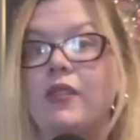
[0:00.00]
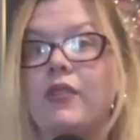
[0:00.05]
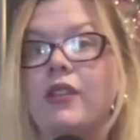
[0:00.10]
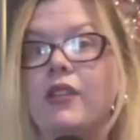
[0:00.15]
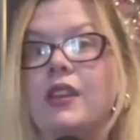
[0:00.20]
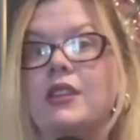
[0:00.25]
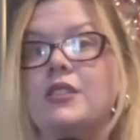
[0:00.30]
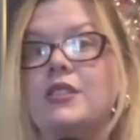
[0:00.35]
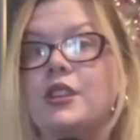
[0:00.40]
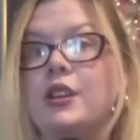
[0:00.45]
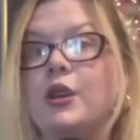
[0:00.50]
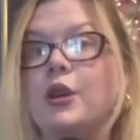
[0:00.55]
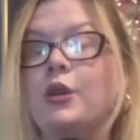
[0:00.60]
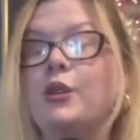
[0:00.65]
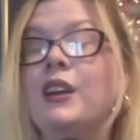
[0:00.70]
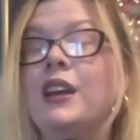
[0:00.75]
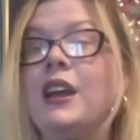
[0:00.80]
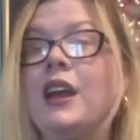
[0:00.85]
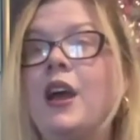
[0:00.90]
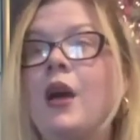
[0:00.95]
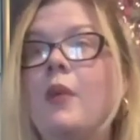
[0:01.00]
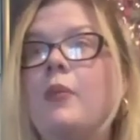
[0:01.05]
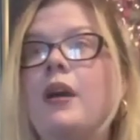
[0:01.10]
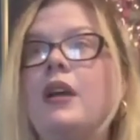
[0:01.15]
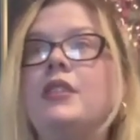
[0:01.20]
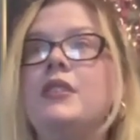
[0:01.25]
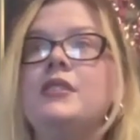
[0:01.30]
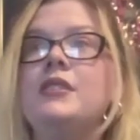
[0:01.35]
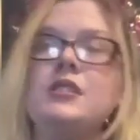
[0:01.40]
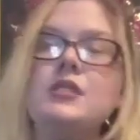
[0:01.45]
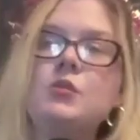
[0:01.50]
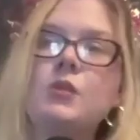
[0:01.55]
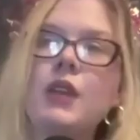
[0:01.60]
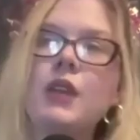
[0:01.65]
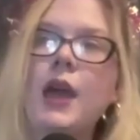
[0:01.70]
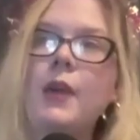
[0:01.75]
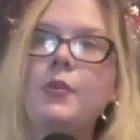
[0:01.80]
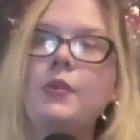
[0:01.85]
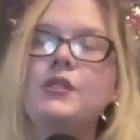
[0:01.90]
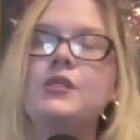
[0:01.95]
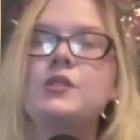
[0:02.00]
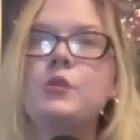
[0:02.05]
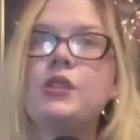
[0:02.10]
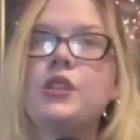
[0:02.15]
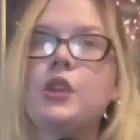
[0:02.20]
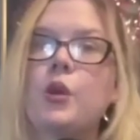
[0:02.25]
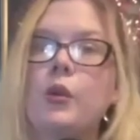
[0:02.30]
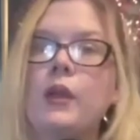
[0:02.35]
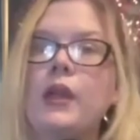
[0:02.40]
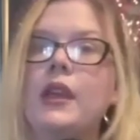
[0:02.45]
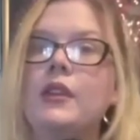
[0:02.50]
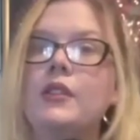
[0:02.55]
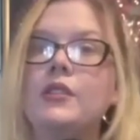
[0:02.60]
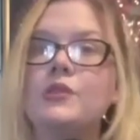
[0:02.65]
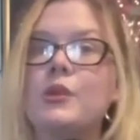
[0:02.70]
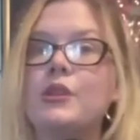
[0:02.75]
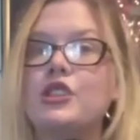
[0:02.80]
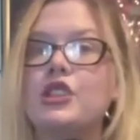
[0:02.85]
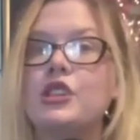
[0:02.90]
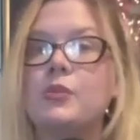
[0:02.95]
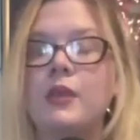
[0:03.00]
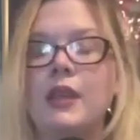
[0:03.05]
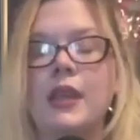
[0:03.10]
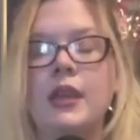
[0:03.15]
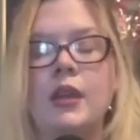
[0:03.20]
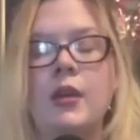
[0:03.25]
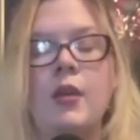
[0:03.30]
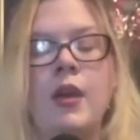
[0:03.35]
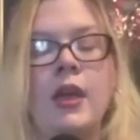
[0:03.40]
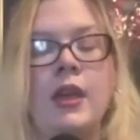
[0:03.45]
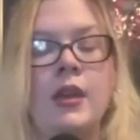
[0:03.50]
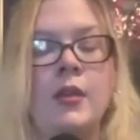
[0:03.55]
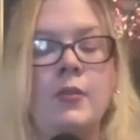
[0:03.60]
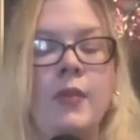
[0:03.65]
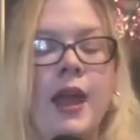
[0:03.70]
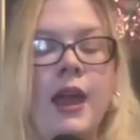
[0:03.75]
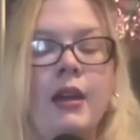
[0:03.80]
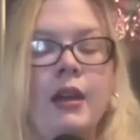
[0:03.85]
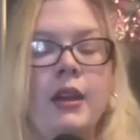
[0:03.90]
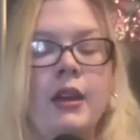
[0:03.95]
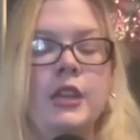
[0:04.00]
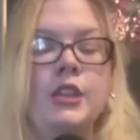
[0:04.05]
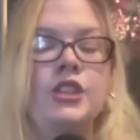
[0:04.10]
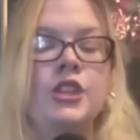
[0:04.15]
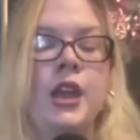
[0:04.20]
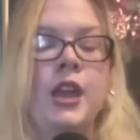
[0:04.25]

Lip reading: fit into, but this is what happens with the queen, especially being in a marriage.